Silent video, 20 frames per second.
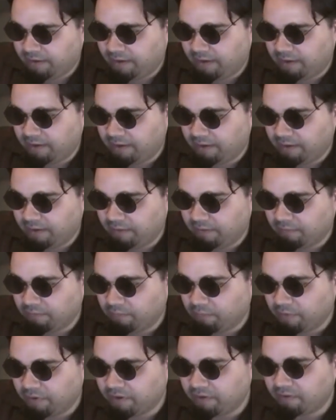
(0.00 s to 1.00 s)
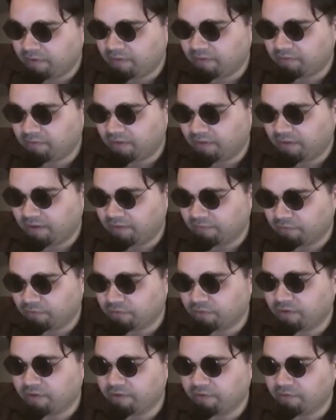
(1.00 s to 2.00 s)
And one of the things that they've
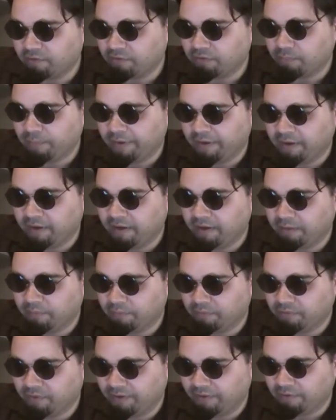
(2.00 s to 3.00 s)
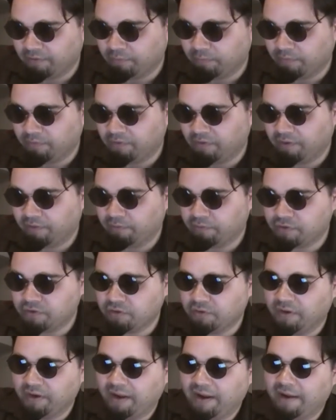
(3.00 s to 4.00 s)
asserted since the beginning was that this particular
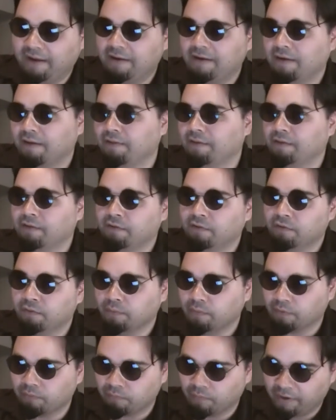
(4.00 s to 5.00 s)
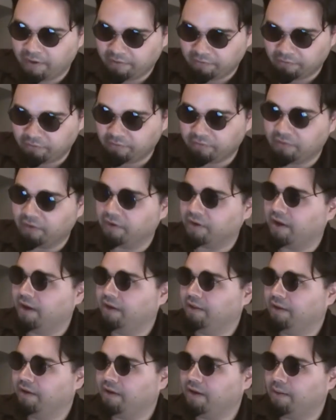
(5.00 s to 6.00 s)
shooting had nothing to do with race,
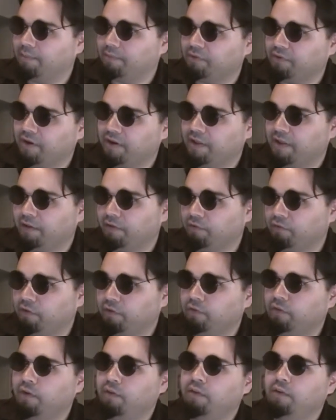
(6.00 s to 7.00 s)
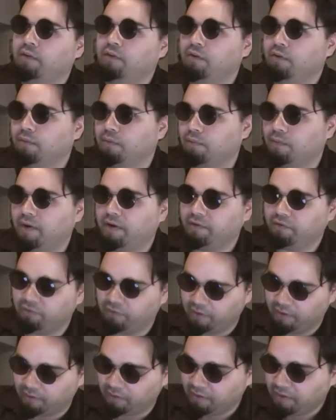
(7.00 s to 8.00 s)
okay? They kept saying that this has nothing to do with race,
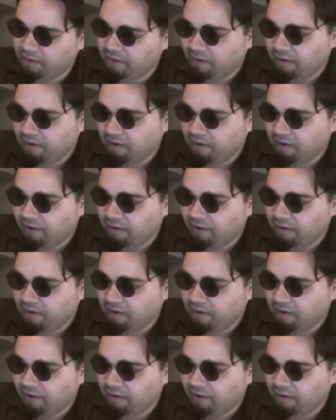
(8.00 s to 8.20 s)
you know?